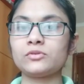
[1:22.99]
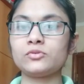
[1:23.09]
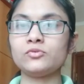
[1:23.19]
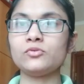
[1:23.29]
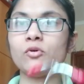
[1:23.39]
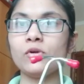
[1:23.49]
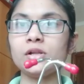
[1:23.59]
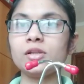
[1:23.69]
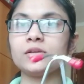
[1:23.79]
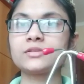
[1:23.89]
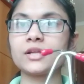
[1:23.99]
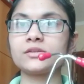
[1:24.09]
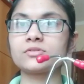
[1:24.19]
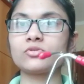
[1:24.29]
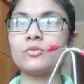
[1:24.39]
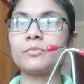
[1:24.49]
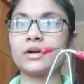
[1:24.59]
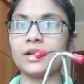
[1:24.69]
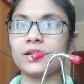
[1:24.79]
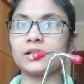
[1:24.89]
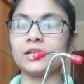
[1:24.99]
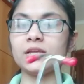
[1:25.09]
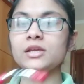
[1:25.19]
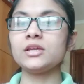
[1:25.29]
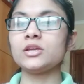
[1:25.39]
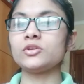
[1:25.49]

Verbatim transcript: to hold the stethoscope correctly,